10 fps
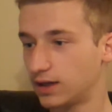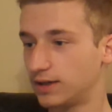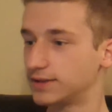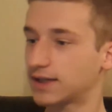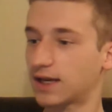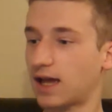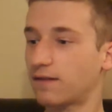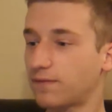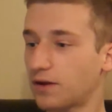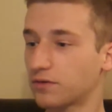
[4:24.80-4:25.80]
He said, I
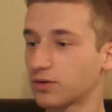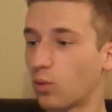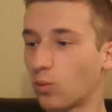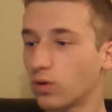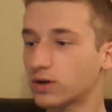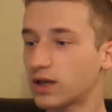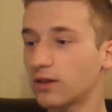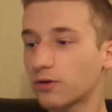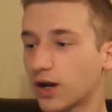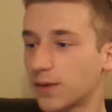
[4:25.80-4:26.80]
found 1
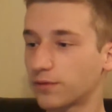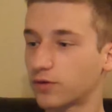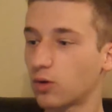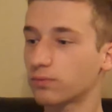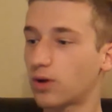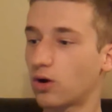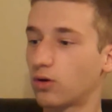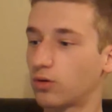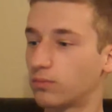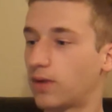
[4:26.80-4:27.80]
kilogram of Golden
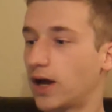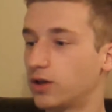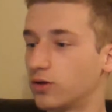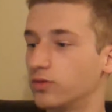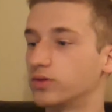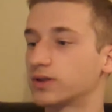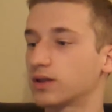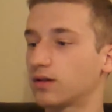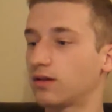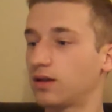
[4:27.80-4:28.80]
Ball
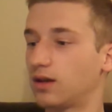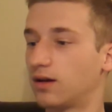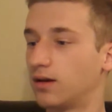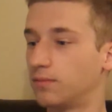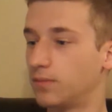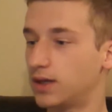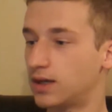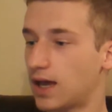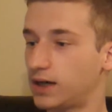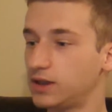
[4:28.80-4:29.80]
Bios
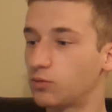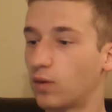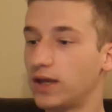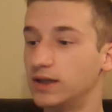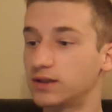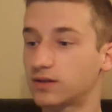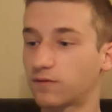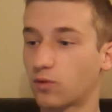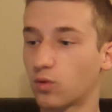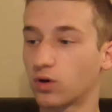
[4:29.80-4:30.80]
in any weight
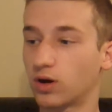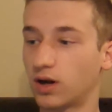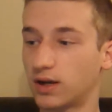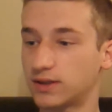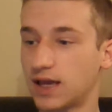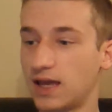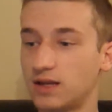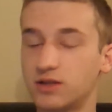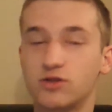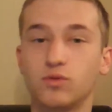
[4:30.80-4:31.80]
for
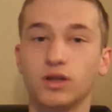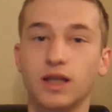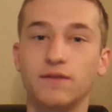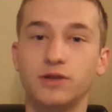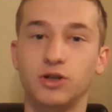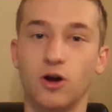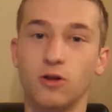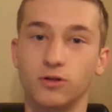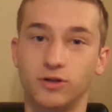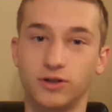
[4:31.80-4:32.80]
$10 to
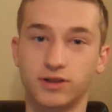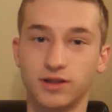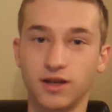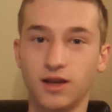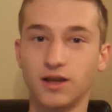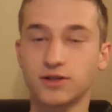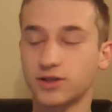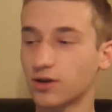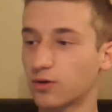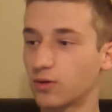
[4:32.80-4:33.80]
$11.
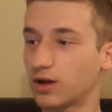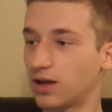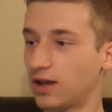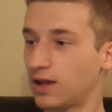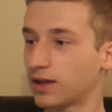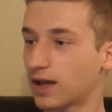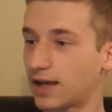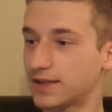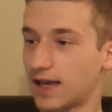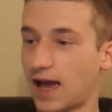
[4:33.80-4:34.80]
So, you
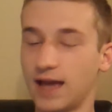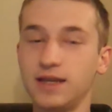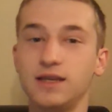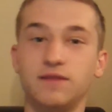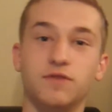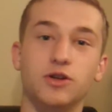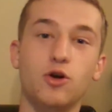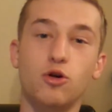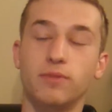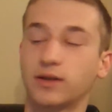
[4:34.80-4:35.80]
guys, I didn't even
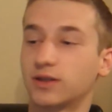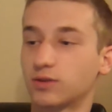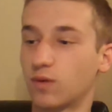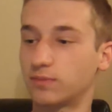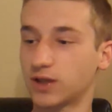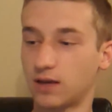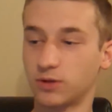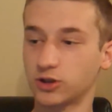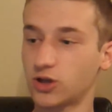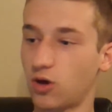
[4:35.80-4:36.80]
know about this website,
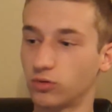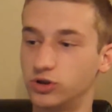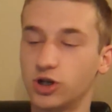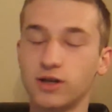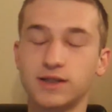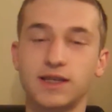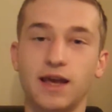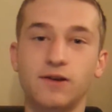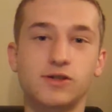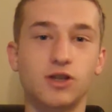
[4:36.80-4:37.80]
but it's called Just
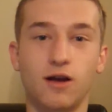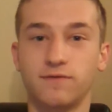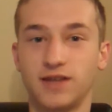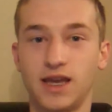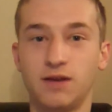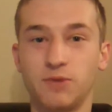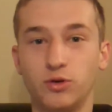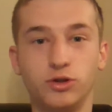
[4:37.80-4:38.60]
Airsoft Ammo.